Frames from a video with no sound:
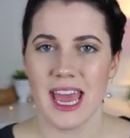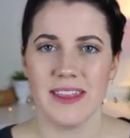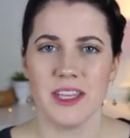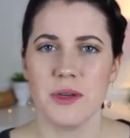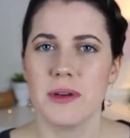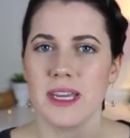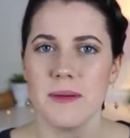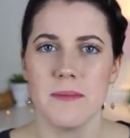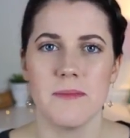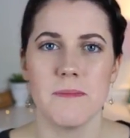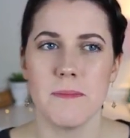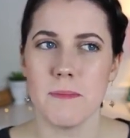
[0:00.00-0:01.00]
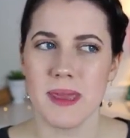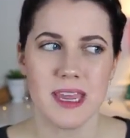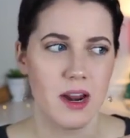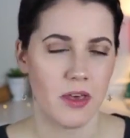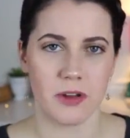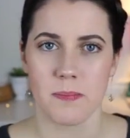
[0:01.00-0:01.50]
and then you can
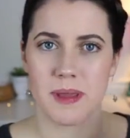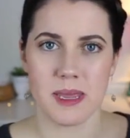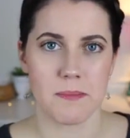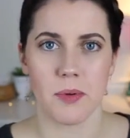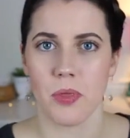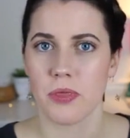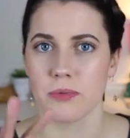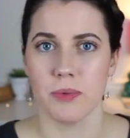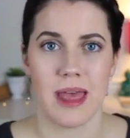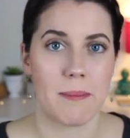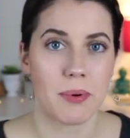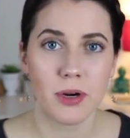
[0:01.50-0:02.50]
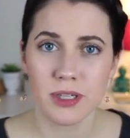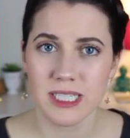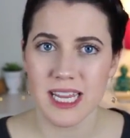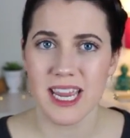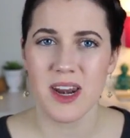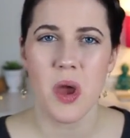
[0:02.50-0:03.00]
meet other people through that
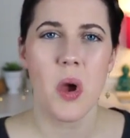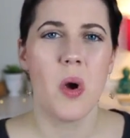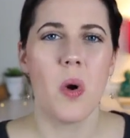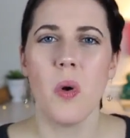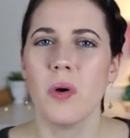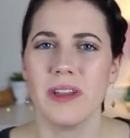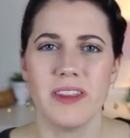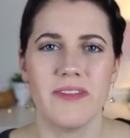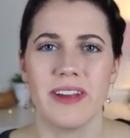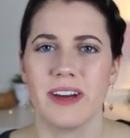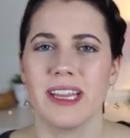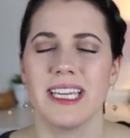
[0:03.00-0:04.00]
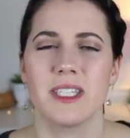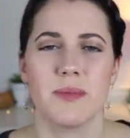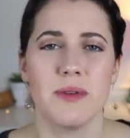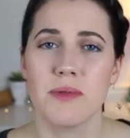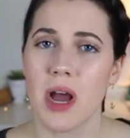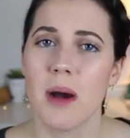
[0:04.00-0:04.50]
person, or at the very
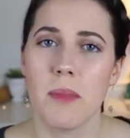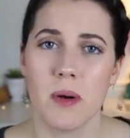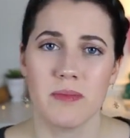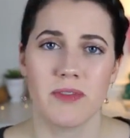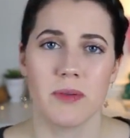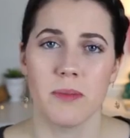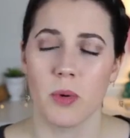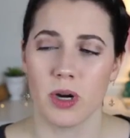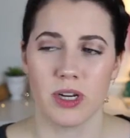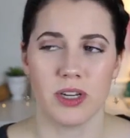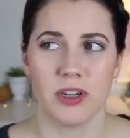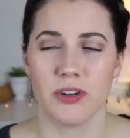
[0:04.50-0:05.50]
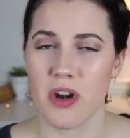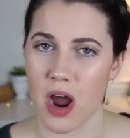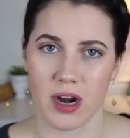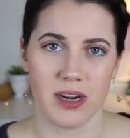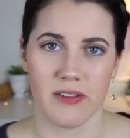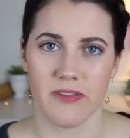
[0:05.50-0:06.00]
least, when you come home from work, you're
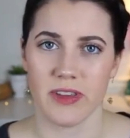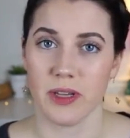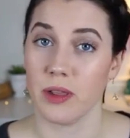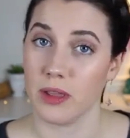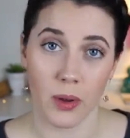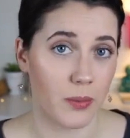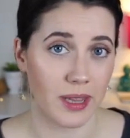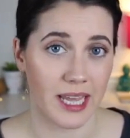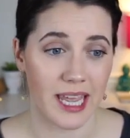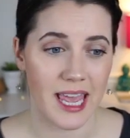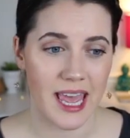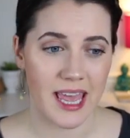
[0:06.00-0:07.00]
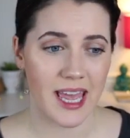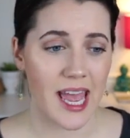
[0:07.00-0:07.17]
not gonna feel lonely.